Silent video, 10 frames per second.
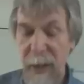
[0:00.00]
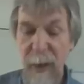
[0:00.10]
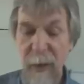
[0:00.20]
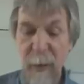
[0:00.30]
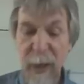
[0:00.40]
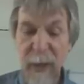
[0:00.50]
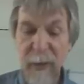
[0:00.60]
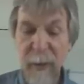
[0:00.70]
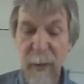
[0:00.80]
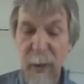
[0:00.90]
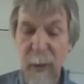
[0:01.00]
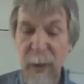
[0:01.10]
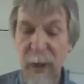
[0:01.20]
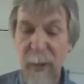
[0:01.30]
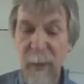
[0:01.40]
Otherwise, it will
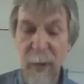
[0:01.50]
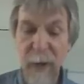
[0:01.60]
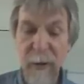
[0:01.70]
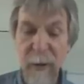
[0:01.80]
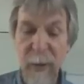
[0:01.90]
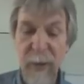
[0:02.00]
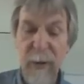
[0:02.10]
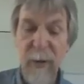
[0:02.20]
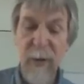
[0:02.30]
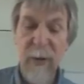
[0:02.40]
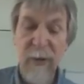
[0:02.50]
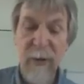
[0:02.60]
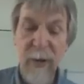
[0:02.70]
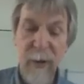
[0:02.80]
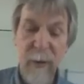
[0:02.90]
be impossible to
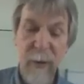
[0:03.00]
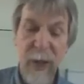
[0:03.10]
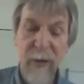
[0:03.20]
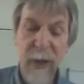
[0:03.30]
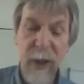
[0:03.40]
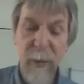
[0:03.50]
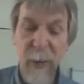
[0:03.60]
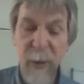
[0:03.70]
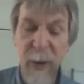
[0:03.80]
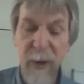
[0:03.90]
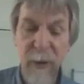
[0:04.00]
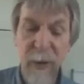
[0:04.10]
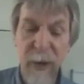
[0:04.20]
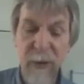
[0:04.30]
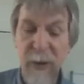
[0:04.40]
differentiate between
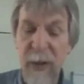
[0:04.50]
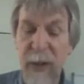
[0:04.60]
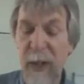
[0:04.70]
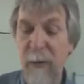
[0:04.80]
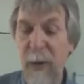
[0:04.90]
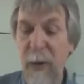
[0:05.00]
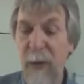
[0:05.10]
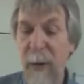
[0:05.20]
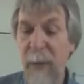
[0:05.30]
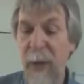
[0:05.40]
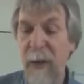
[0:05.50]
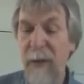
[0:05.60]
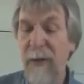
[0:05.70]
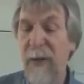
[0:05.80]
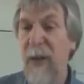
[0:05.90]
original and follow-up
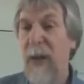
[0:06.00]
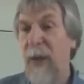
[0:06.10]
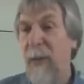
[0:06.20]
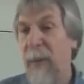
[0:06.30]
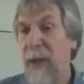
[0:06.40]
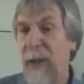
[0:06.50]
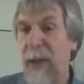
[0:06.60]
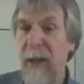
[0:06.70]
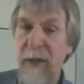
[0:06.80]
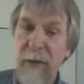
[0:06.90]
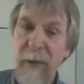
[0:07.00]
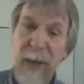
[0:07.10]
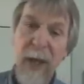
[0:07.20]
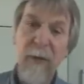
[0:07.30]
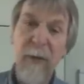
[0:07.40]
errors. In many cases, we
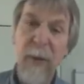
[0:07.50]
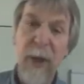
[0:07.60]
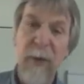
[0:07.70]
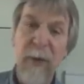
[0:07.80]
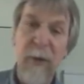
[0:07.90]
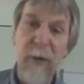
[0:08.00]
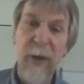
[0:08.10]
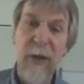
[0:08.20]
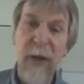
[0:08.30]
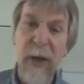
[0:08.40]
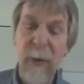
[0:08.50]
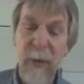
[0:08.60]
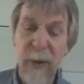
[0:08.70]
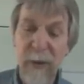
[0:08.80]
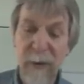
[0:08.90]
have to be able to figure out
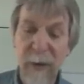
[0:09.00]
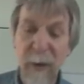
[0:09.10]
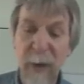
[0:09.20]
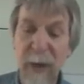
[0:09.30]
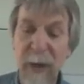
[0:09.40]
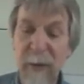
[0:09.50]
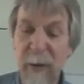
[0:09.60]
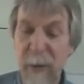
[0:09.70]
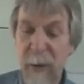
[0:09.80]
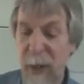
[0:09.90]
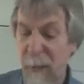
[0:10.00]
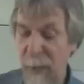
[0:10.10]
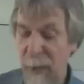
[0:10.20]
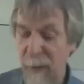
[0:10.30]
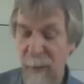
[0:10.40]
what is the reason for
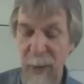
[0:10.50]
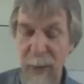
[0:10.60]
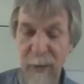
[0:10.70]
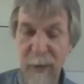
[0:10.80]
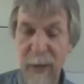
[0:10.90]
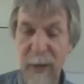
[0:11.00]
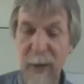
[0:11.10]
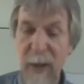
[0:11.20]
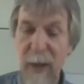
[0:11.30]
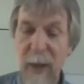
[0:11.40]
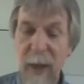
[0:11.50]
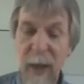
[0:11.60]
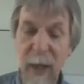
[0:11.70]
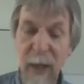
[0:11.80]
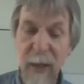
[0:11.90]
having some incident,
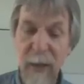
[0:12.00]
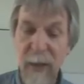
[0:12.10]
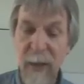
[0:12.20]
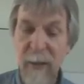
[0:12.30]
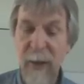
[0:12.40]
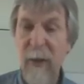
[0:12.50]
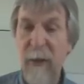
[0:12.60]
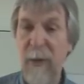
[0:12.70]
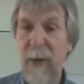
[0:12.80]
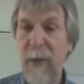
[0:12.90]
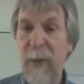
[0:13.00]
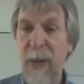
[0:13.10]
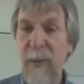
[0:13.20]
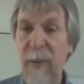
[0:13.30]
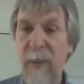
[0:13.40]
and therefore
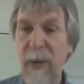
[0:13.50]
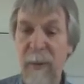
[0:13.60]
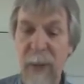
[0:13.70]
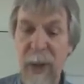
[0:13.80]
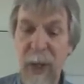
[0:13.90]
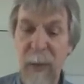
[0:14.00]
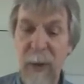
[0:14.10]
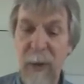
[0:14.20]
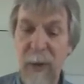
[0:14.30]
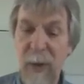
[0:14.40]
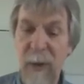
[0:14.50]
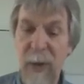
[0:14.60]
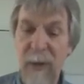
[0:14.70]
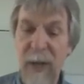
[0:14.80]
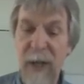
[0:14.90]
we must be able to know
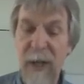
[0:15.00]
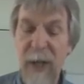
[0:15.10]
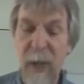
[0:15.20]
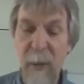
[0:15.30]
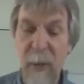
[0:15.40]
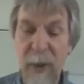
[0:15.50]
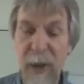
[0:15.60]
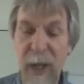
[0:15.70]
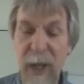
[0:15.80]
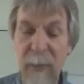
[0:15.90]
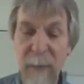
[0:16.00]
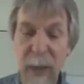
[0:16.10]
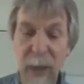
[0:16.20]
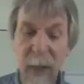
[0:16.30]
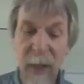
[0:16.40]
exactly at what time
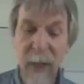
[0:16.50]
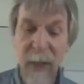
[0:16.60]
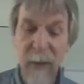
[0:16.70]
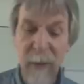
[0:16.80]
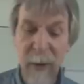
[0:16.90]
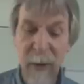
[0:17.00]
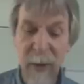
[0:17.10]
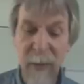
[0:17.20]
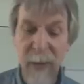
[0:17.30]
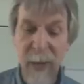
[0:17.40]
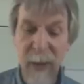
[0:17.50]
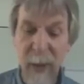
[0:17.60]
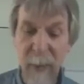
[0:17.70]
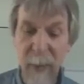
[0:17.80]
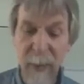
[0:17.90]
a certain event
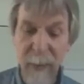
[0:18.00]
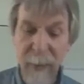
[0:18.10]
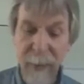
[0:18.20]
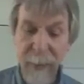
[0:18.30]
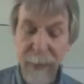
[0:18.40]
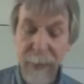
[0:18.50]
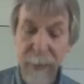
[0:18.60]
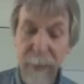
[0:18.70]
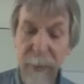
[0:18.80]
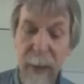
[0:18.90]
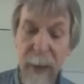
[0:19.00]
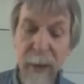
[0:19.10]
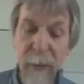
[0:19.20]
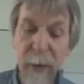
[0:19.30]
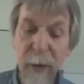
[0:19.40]
happened.
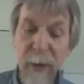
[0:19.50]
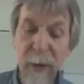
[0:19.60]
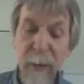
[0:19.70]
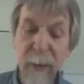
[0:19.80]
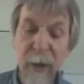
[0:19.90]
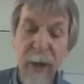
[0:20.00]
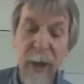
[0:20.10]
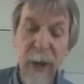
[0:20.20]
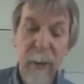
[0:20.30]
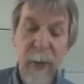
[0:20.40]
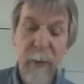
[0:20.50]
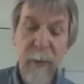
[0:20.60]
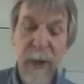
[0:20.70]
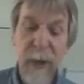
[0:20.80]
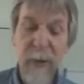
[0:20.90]
Then furthermore, we must
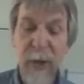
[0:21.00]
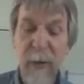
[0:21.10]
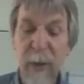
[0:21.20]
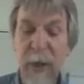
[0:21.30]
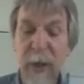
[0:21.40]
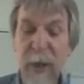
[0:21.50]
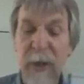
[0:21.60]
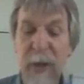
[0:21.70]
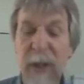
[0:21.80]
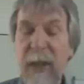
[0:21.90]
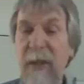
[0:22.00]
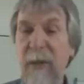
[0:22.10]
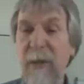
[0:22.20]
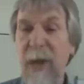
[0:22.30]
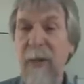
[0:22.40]
be using well-defined
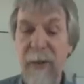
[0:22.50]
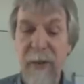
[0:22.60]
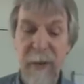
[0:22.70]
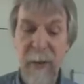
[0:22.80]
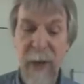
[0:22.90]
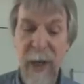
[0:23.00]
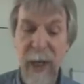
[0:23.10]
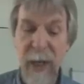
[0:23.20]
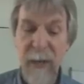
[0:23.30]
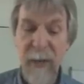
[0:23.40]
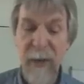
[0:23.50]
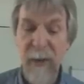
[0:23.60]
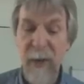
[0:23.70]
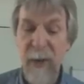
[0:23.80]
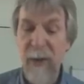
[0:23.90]
interfaces to hide the
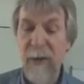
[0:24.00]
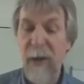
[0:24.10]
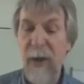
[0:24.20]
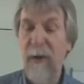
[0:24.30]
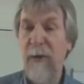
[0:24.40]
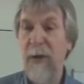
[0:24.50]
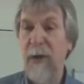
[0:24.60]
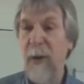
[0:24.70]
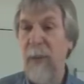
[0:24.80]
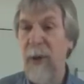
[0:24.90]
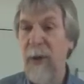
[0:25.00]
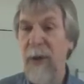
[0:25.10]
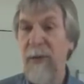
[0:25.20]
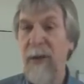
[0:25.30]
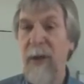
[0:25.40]
internals of components.